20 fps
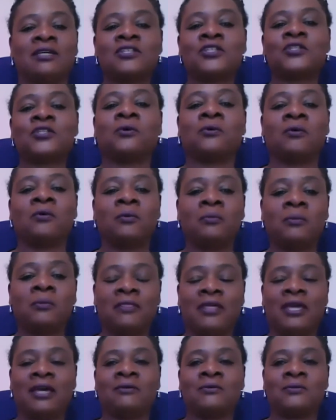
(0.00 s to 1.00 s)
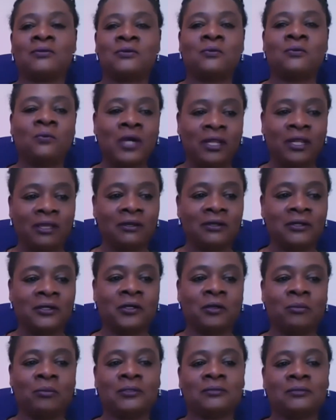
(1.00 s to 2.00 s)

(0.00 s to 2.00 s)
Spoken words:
story without welling up.